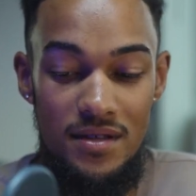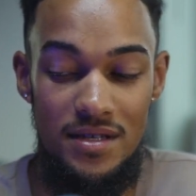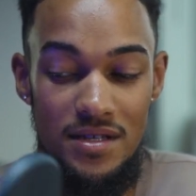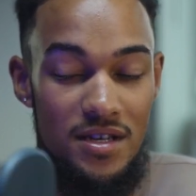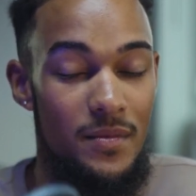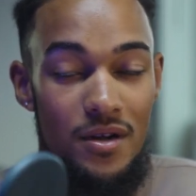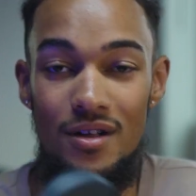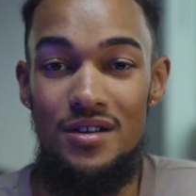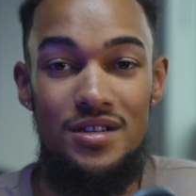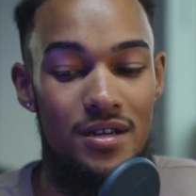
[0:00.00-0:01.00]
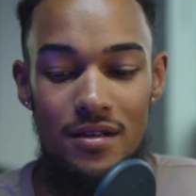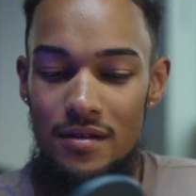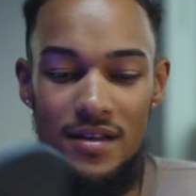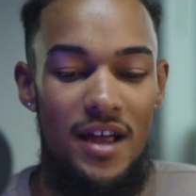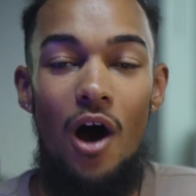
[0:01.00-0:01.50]
This has come in clutch
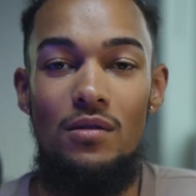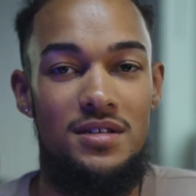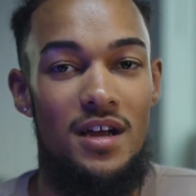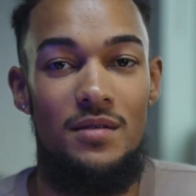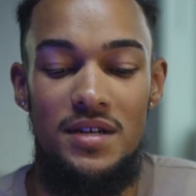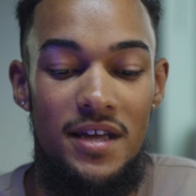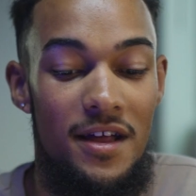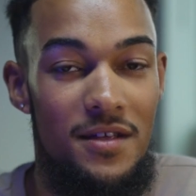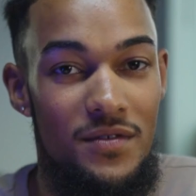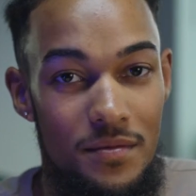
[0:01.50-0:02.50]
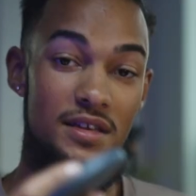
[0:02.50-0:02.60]
countless times. I can't even.